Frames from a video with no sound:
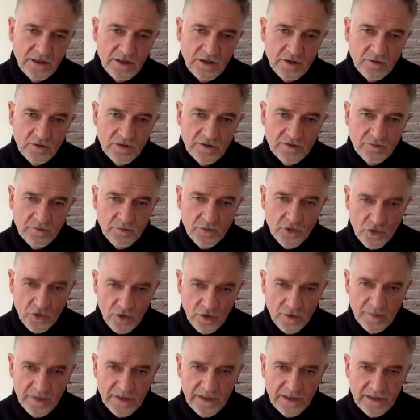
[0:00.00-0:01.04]
with
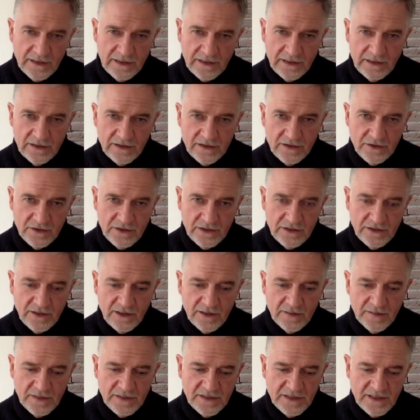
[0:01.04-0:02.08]
mural painting and street art
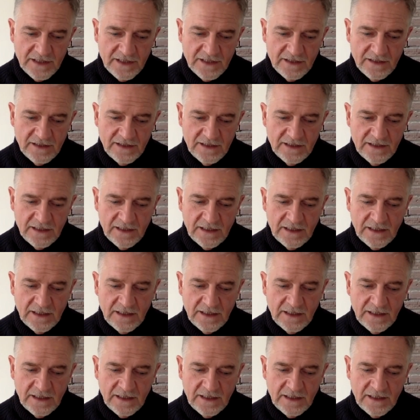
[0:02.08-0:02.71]
particularly,